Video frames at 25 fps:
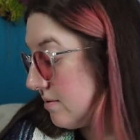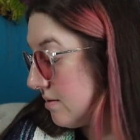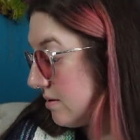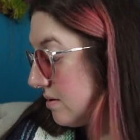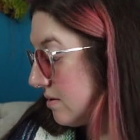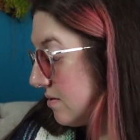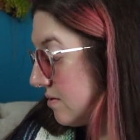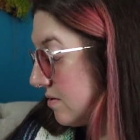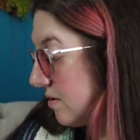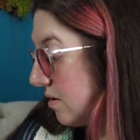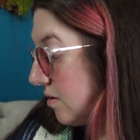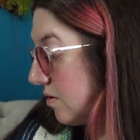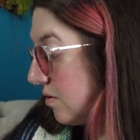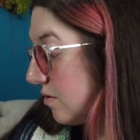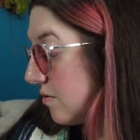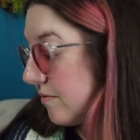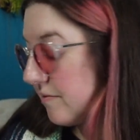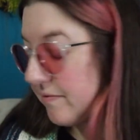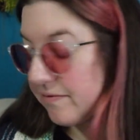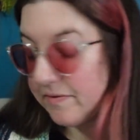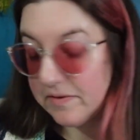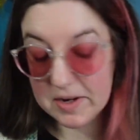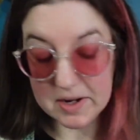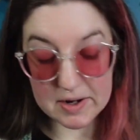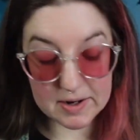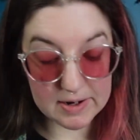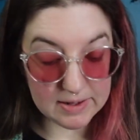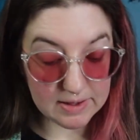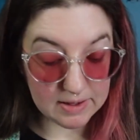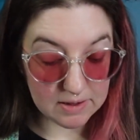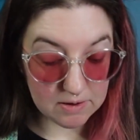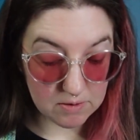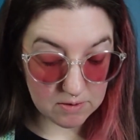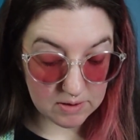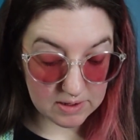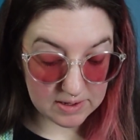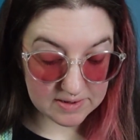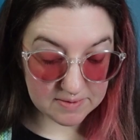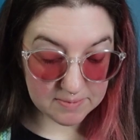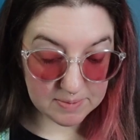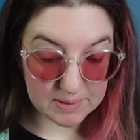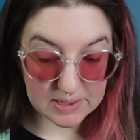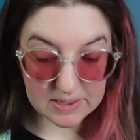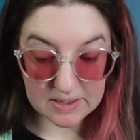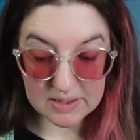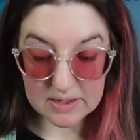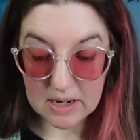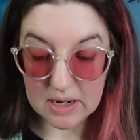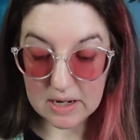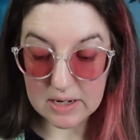So very little has
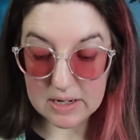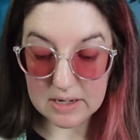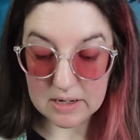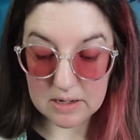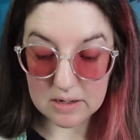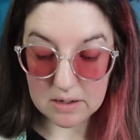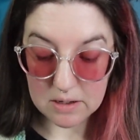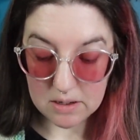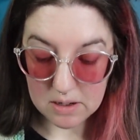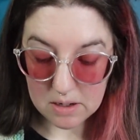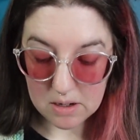been done.